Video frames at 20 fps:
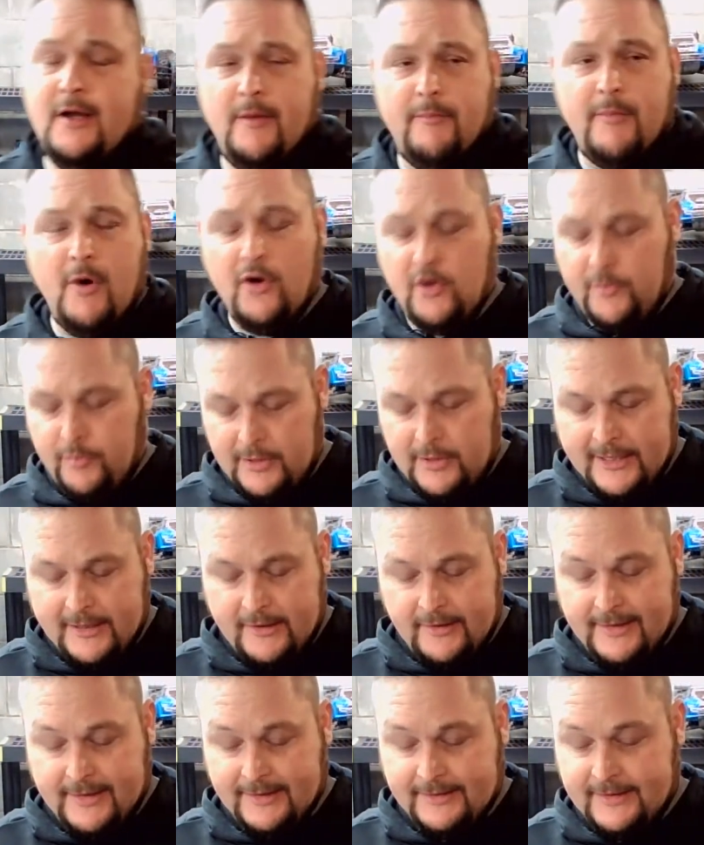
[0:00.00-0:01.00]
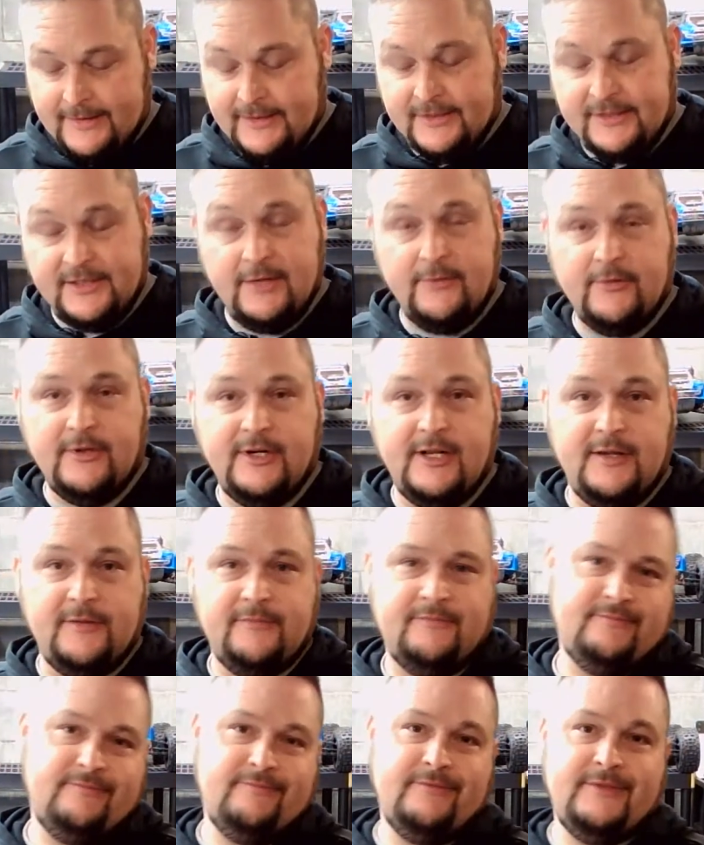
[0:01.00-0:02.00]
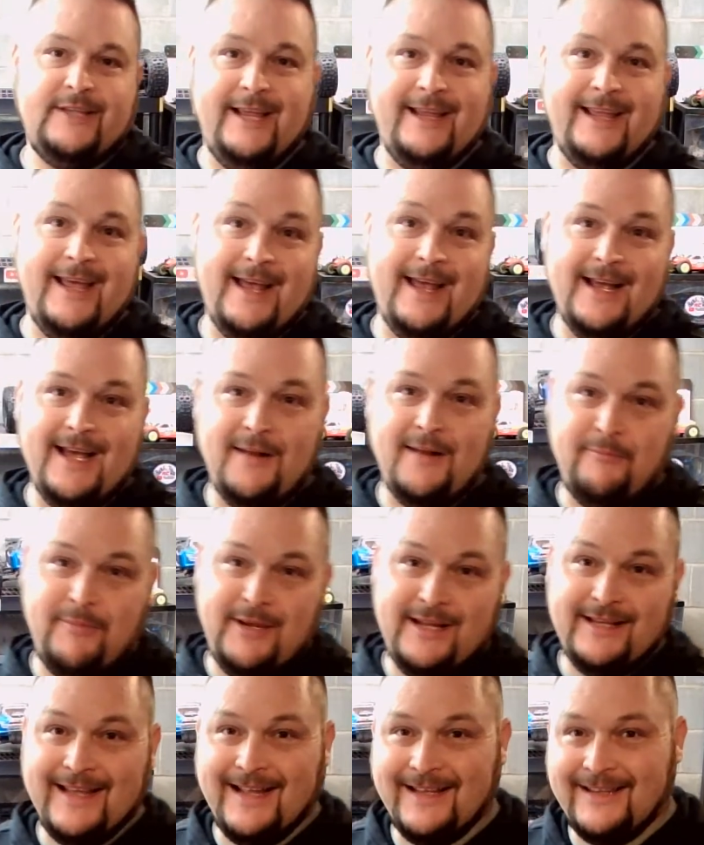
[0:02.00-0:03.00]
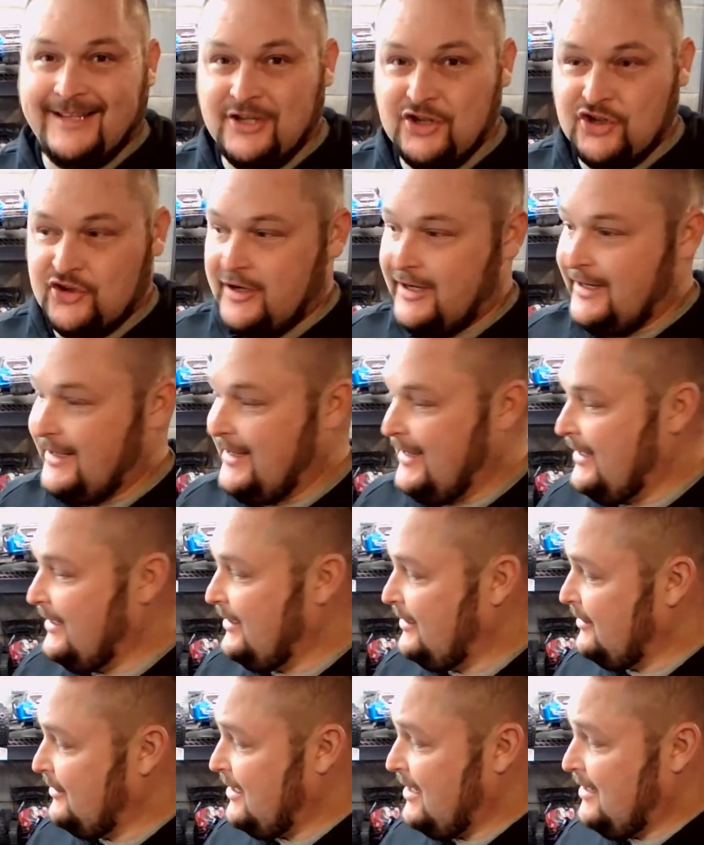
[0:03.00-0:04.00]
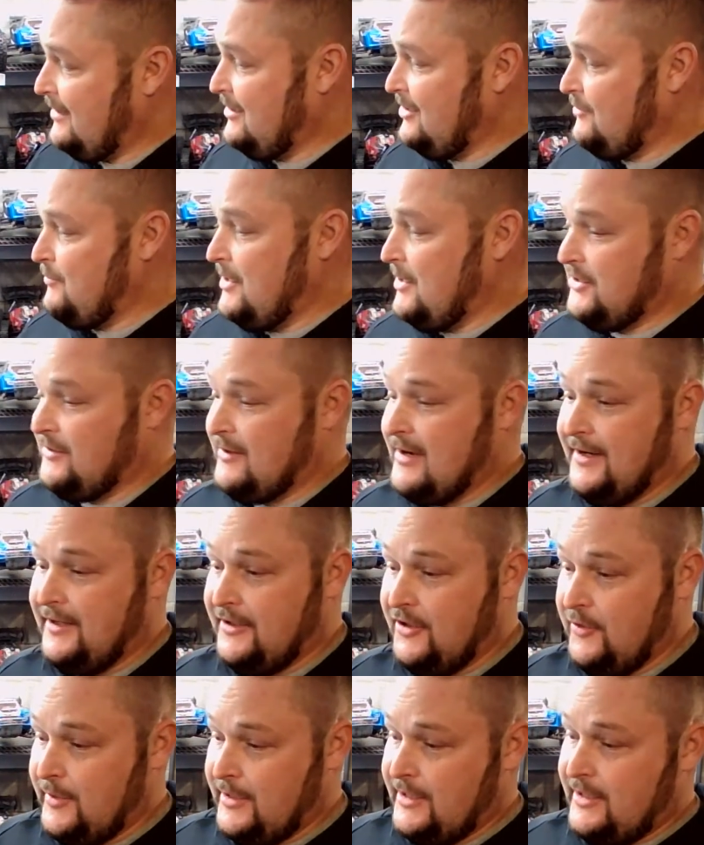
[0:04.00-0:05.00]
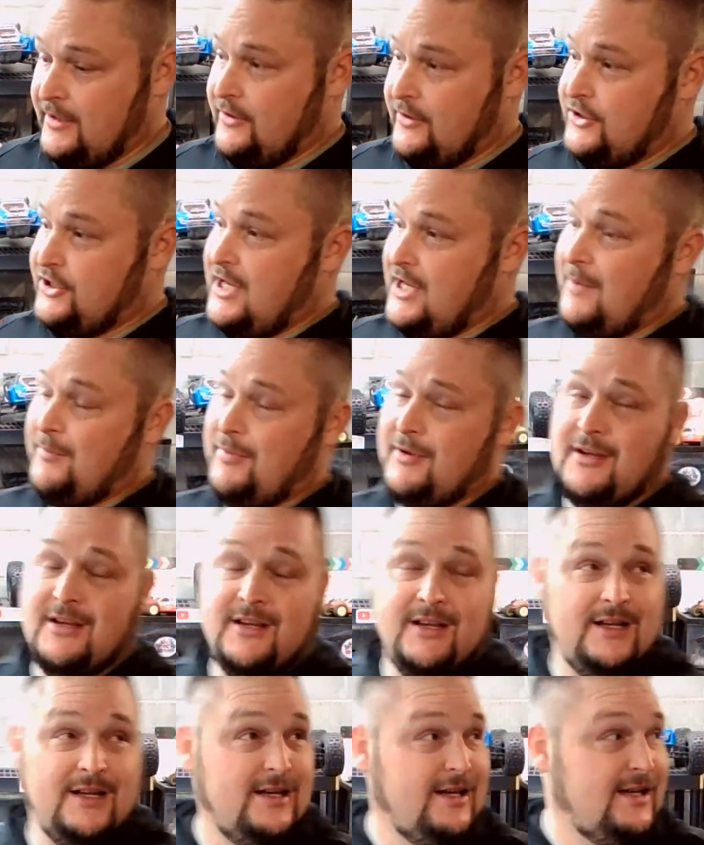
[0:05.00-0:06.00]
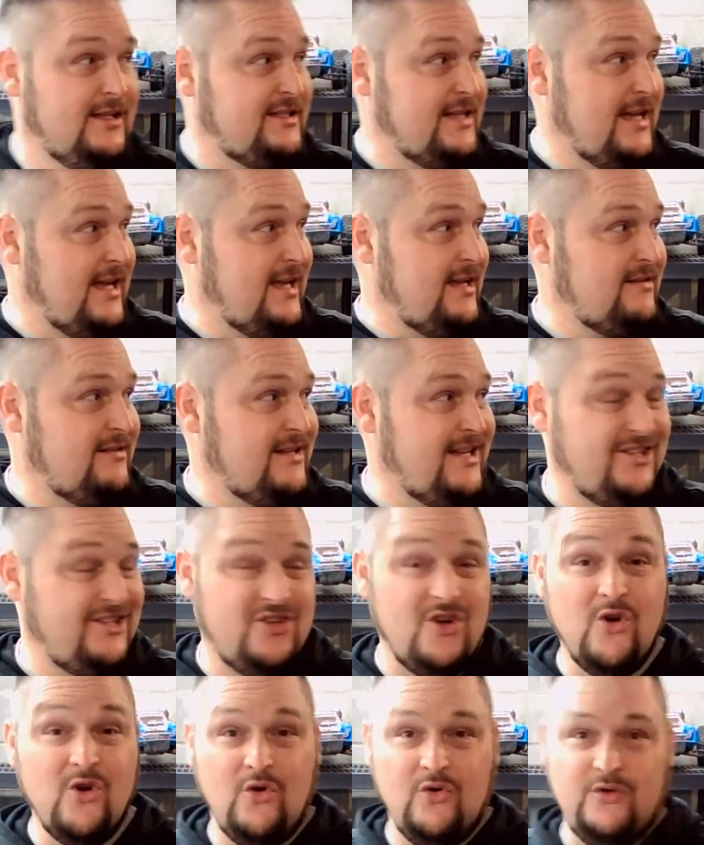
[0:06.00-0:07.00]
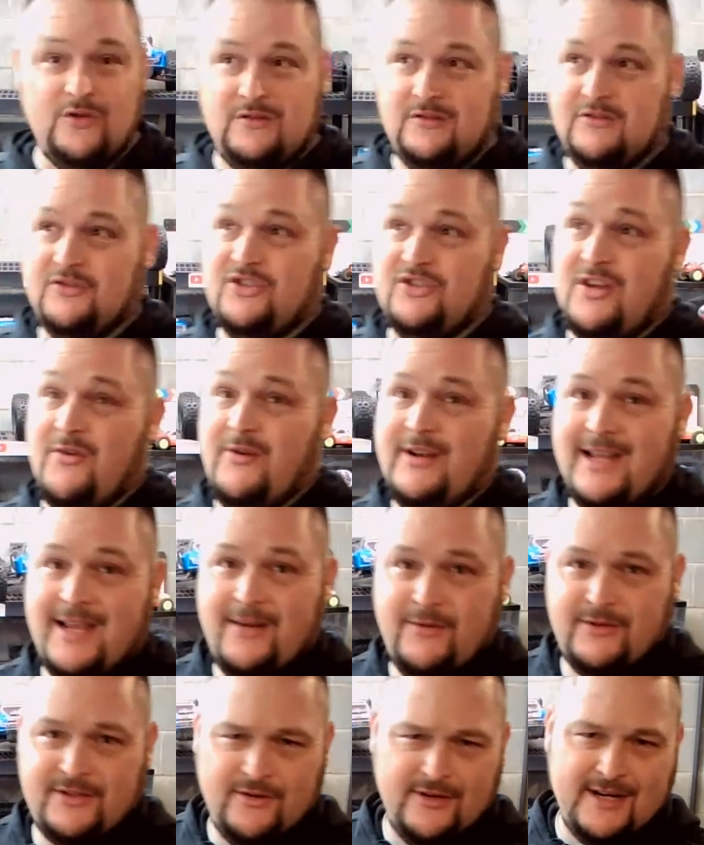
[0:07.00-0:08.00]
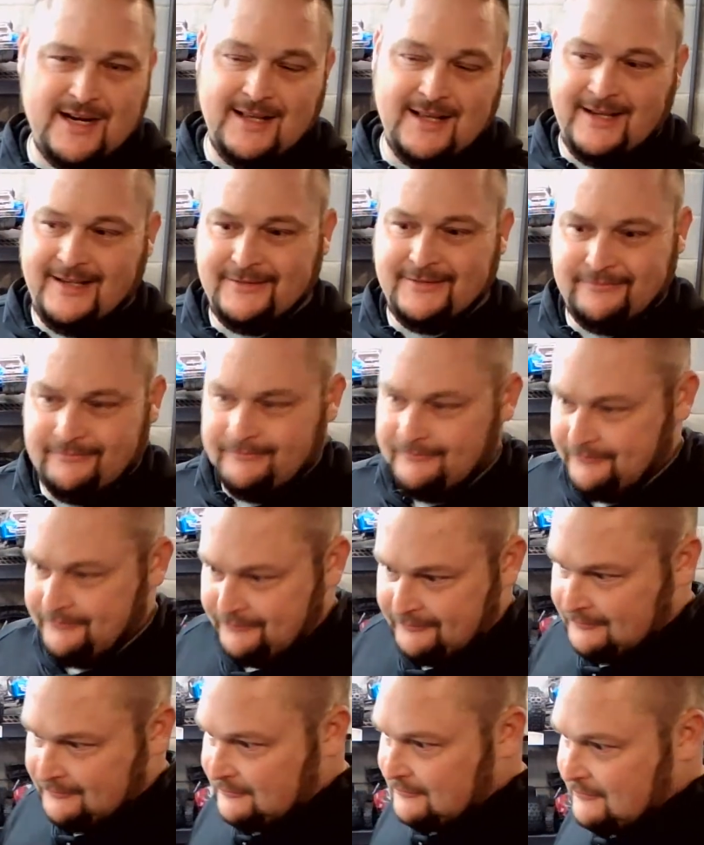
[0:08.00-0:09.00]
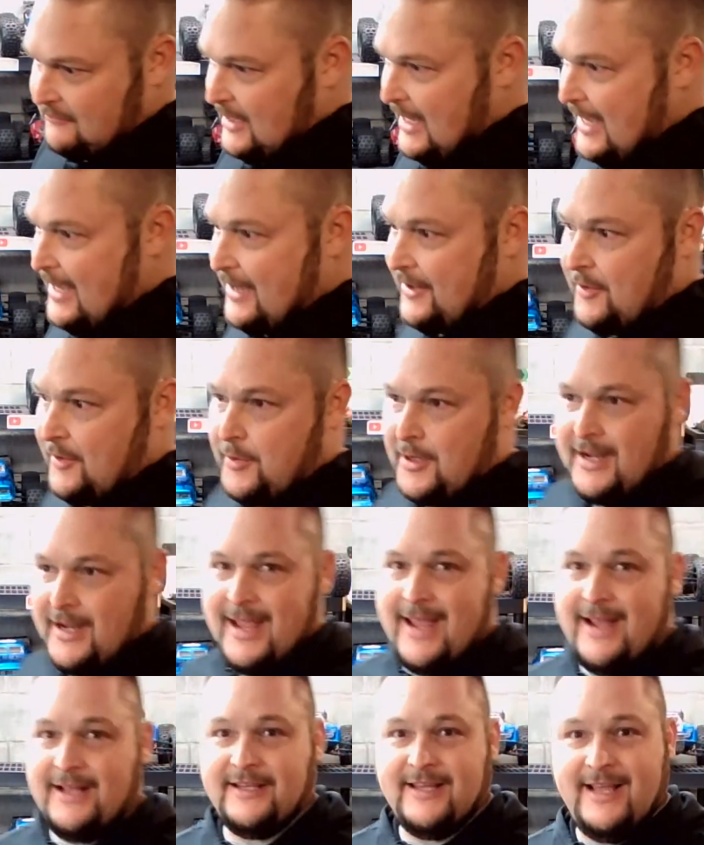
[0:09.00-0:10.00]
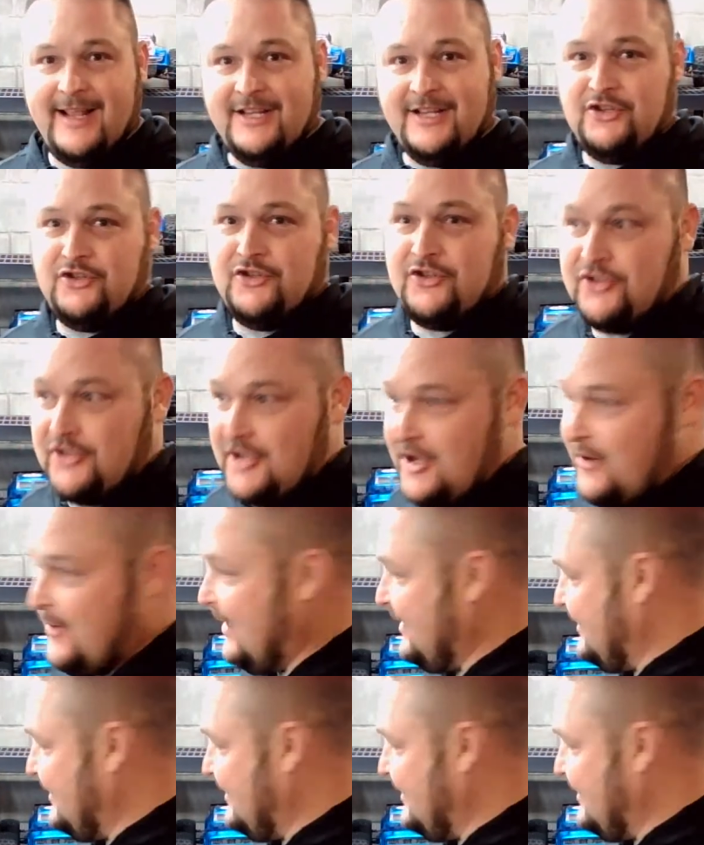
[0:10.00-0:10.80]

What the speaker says: motor plate on that thing, so we're going to take that out and beat that thing straight again and just mess around a little bit here in the shop. It's a nice, cold, snowy day. We still got like, I don't know, probably 8-10 inches of snow